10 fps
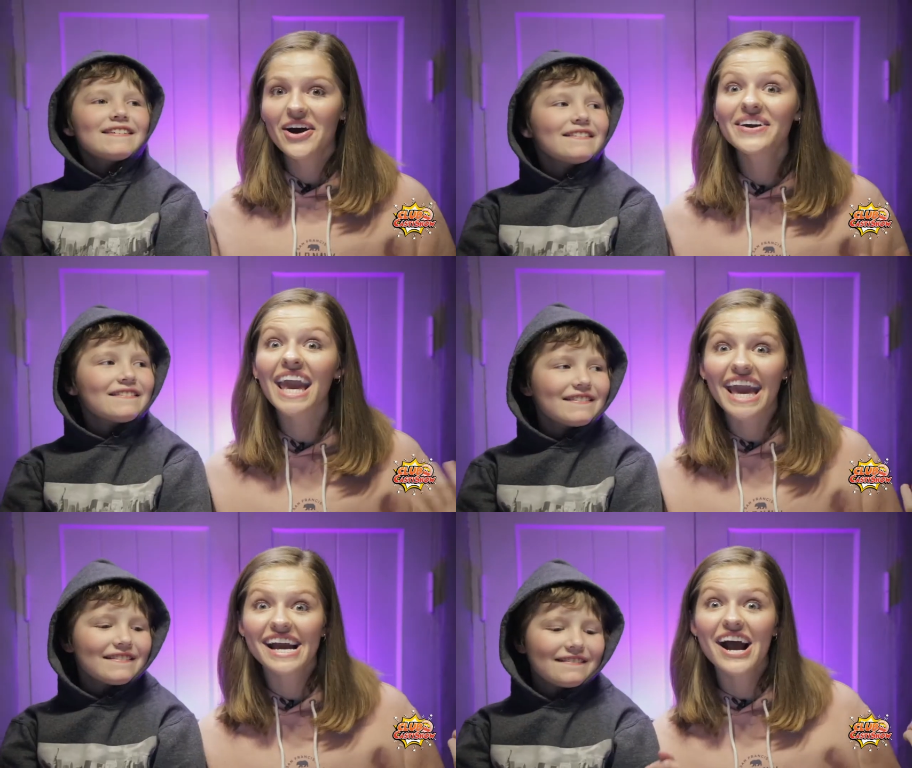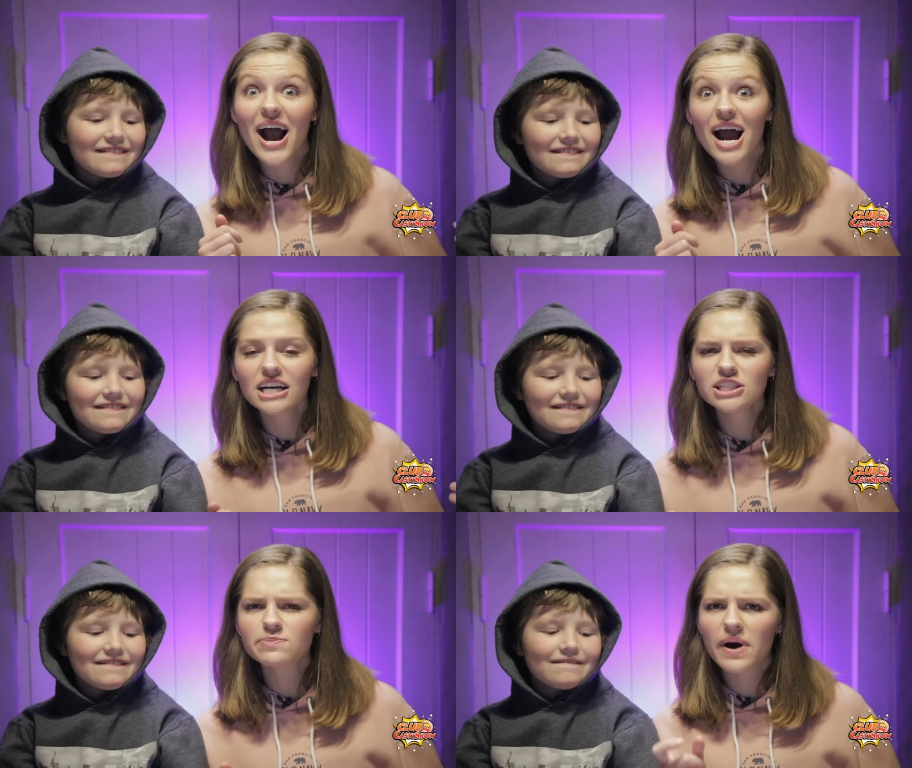Speaker 1: Okay, I
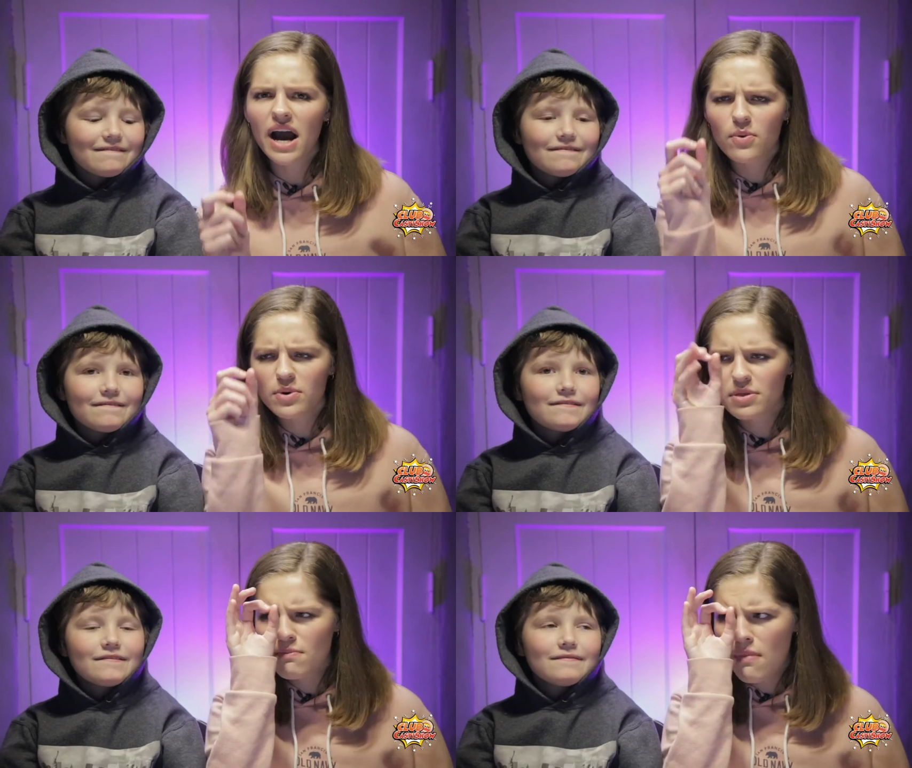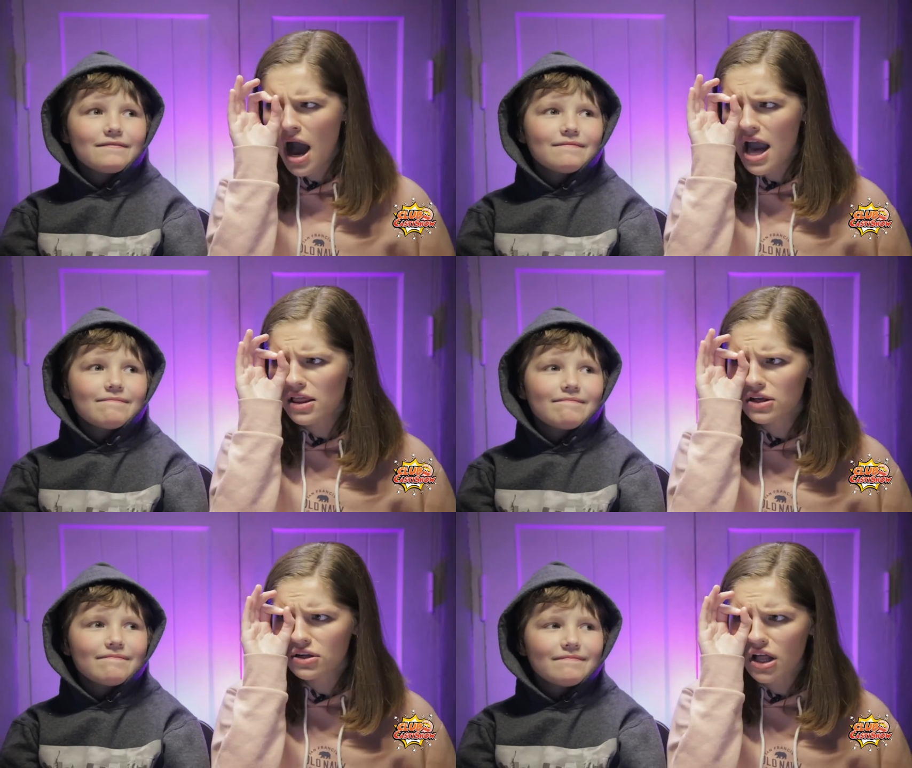spy with my
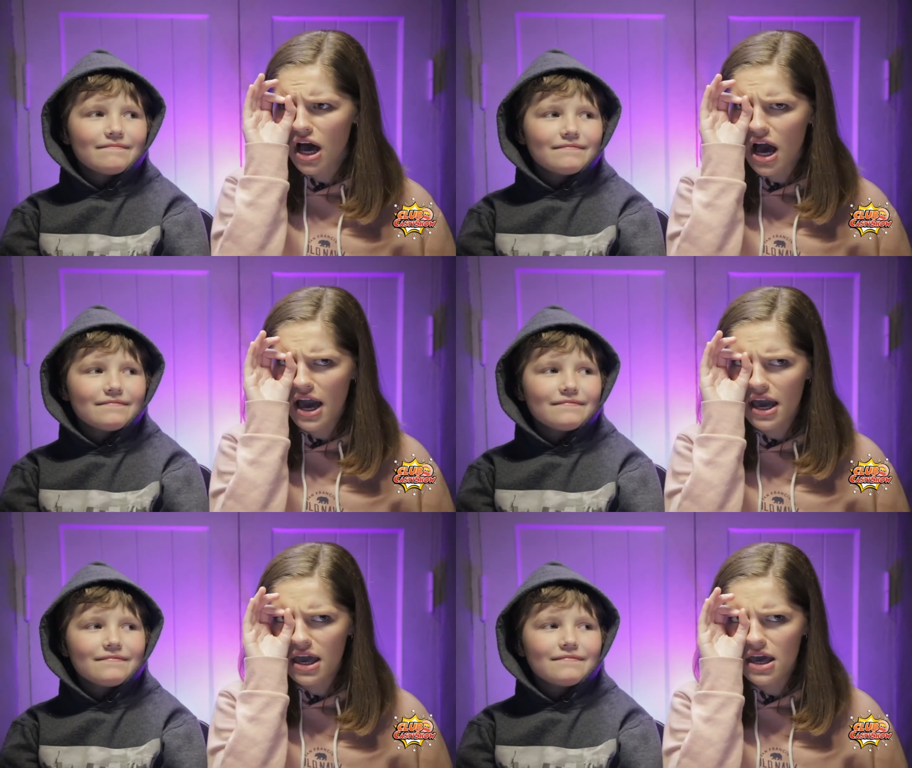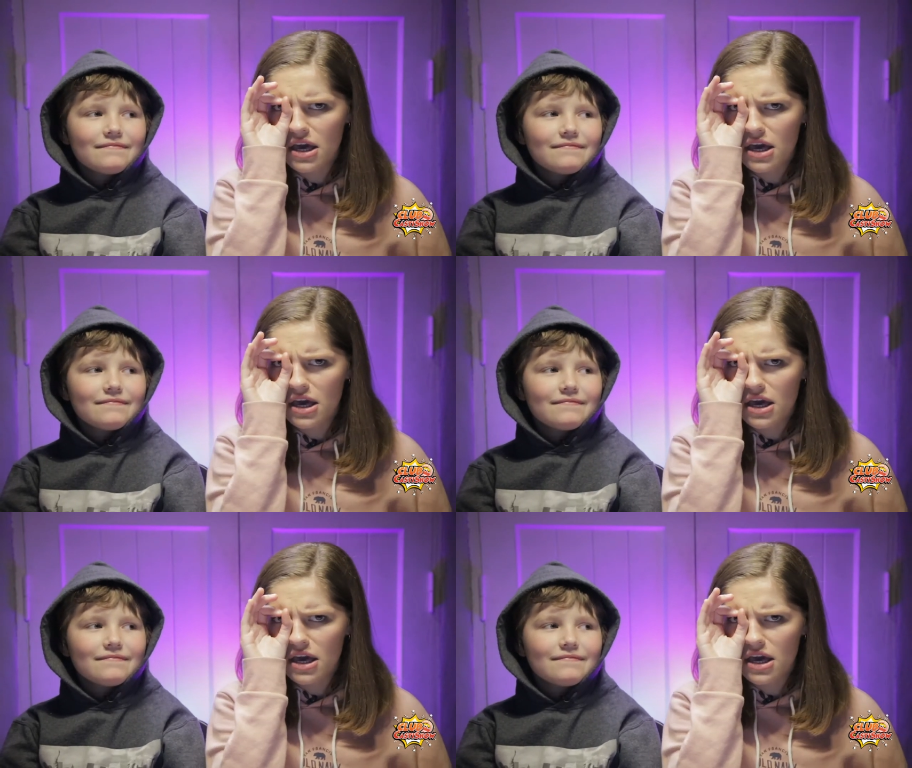little eye